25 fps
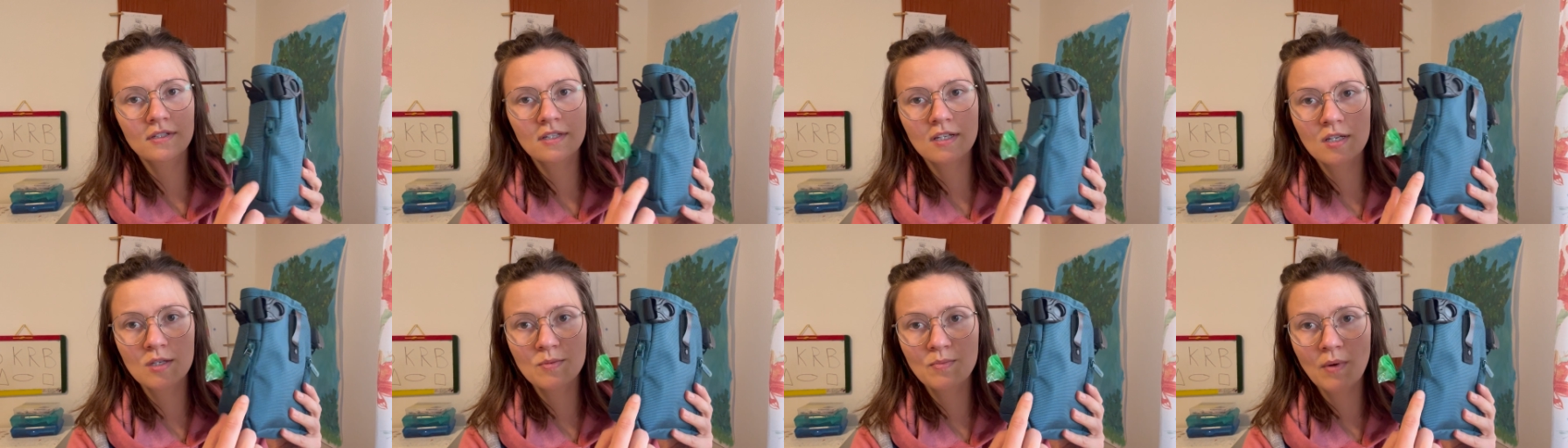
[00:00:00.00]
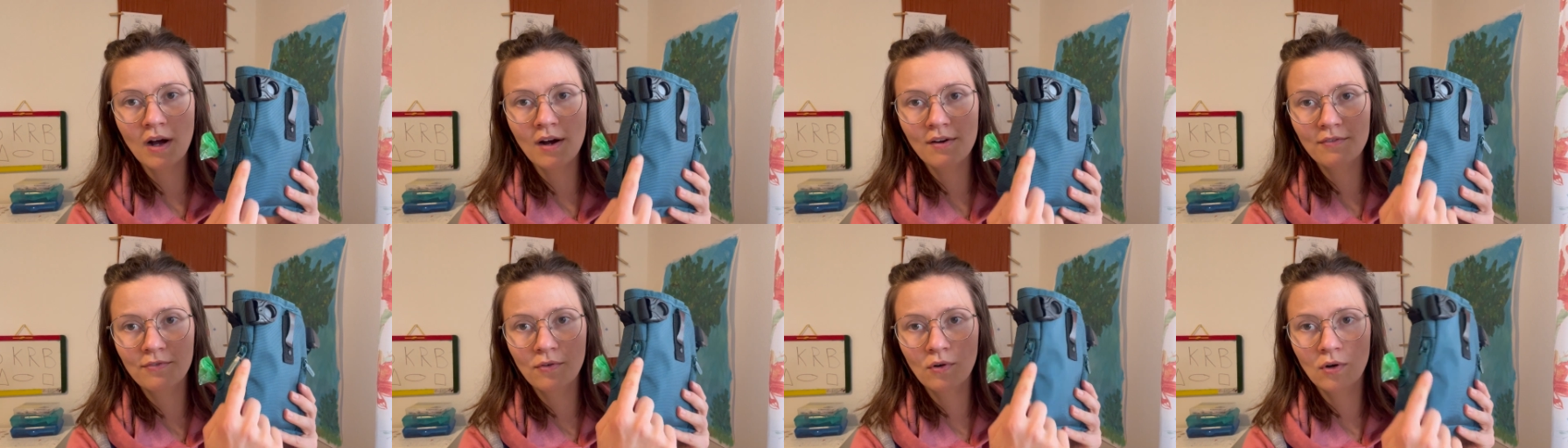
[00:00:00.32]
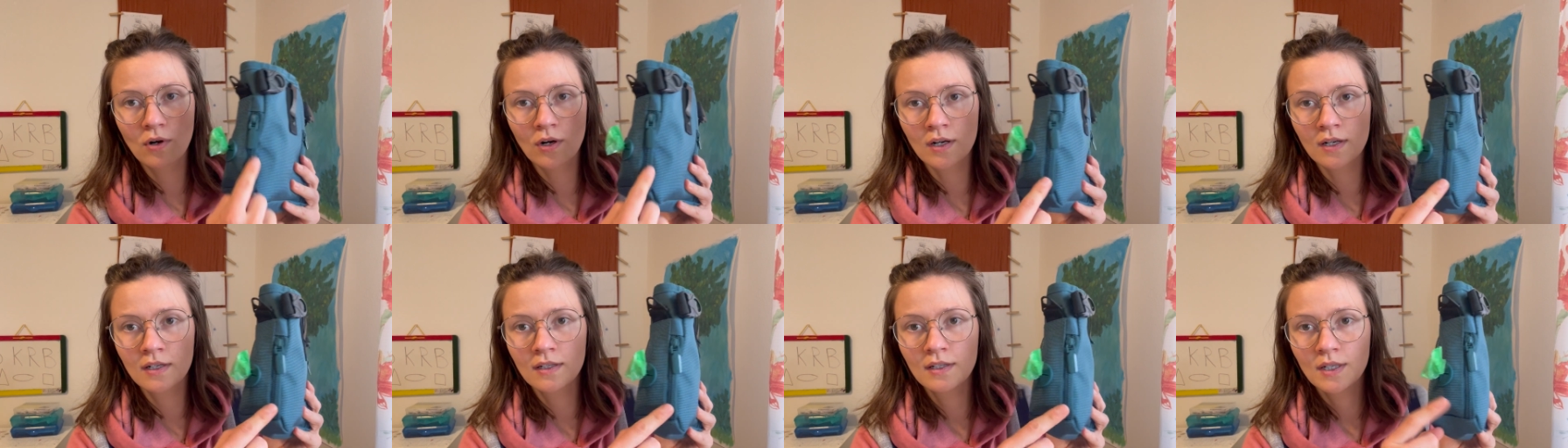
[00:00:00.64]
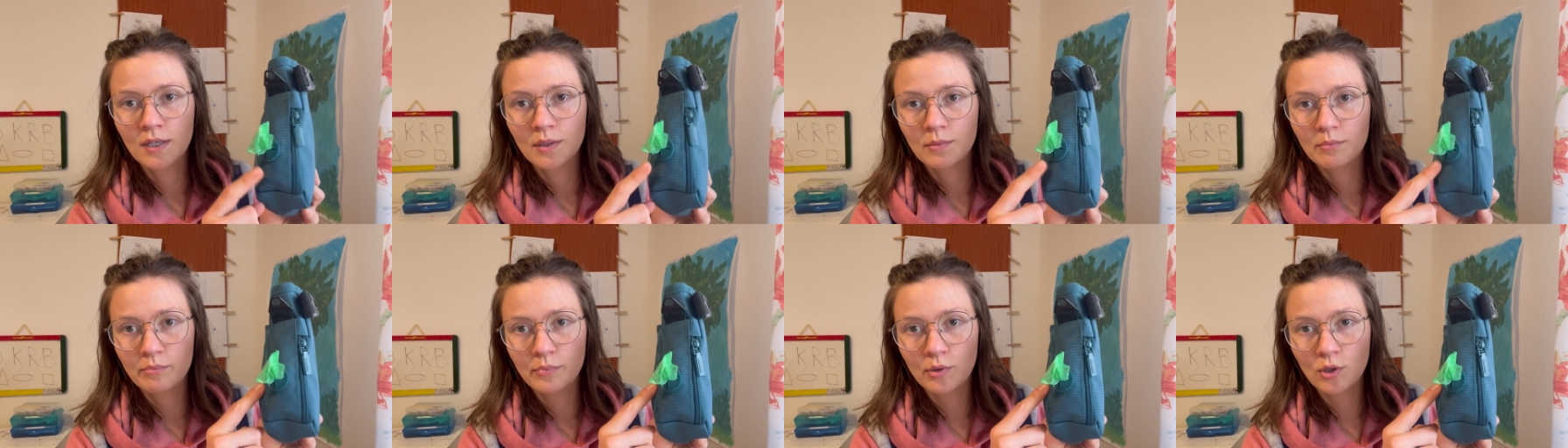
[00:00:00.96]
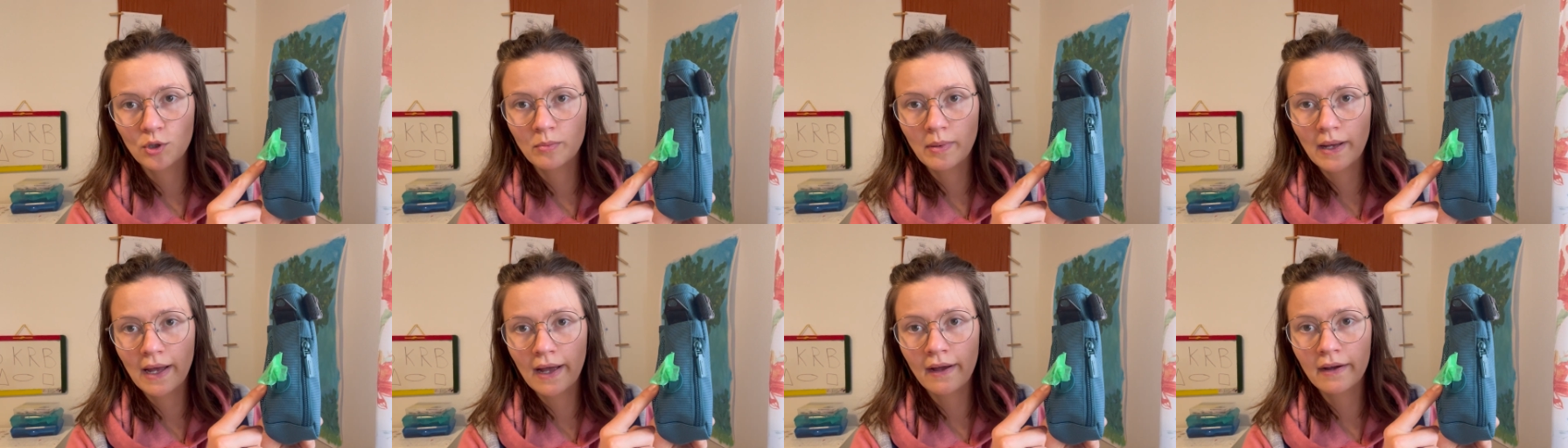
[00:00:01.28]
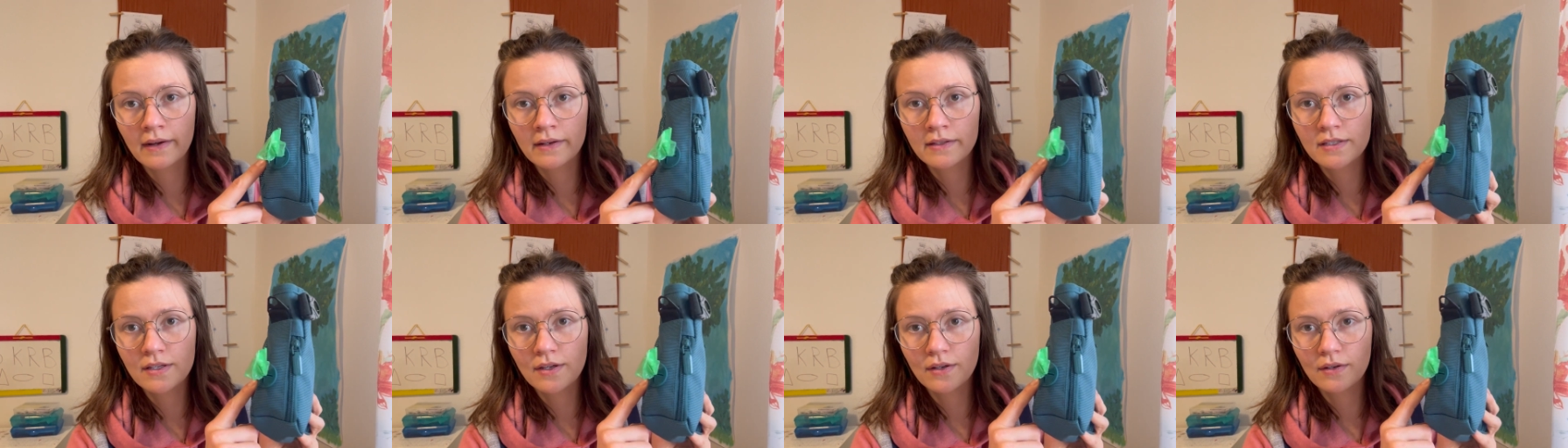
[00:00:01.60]
a spot for poo
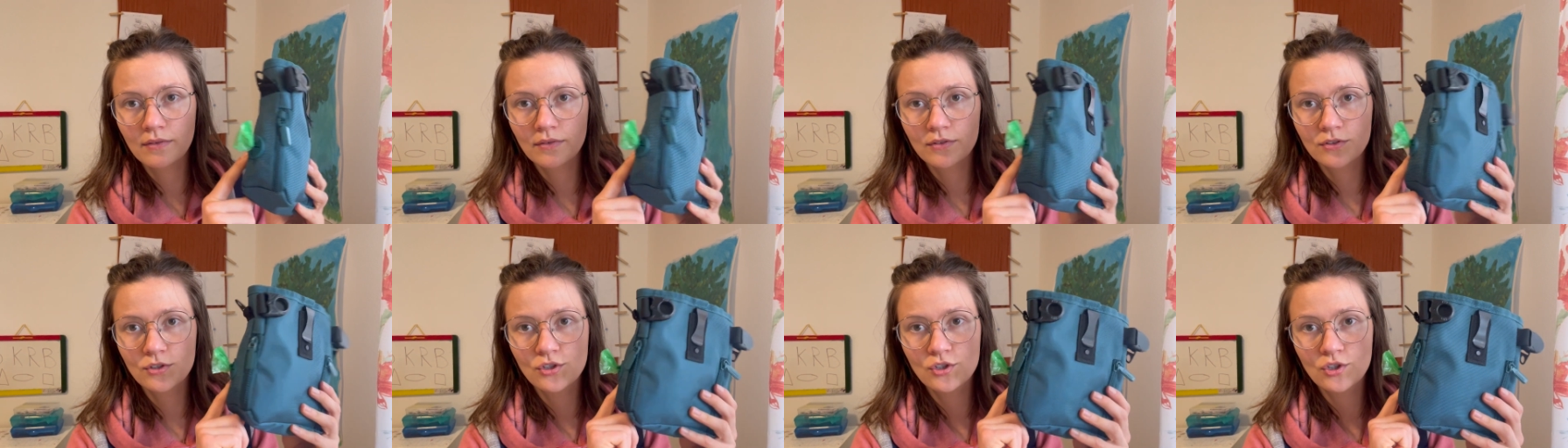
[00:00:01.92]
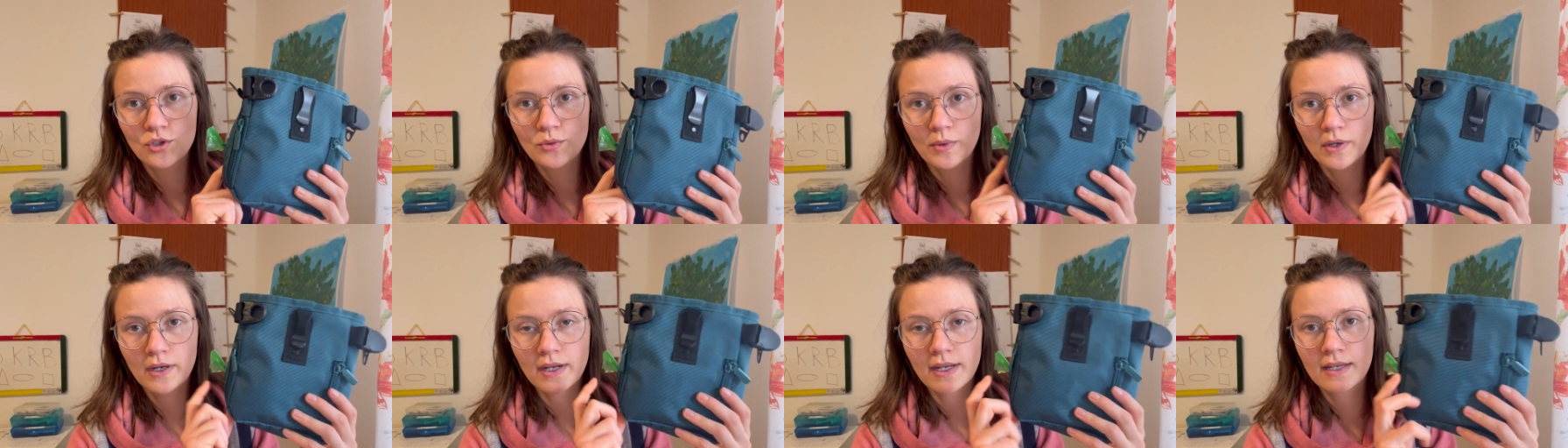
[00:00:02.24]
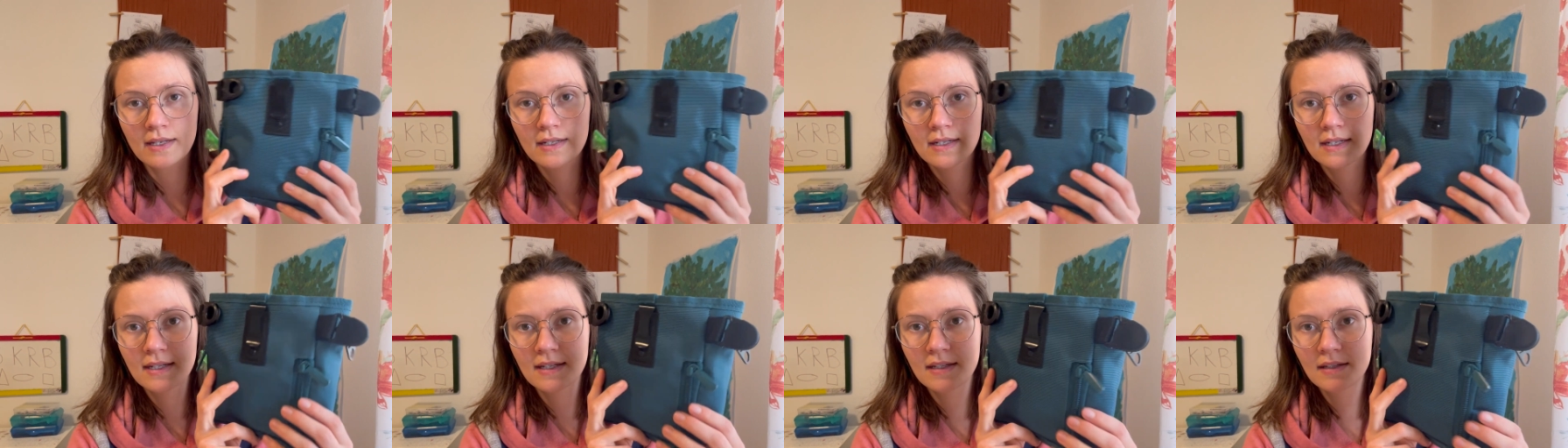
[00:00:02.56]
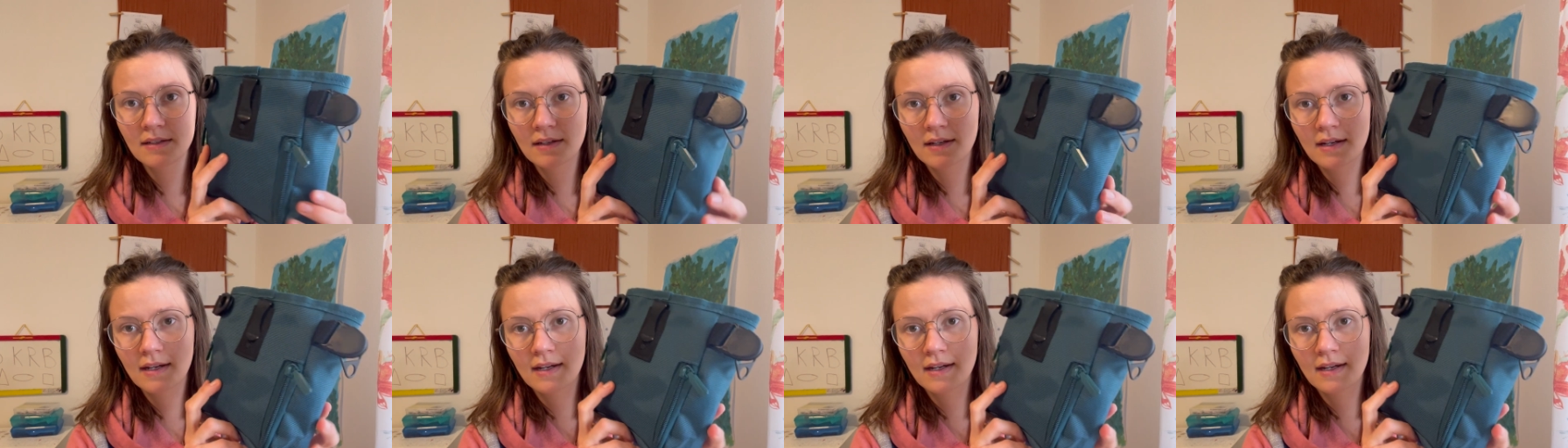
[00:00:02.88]
bags, super handy.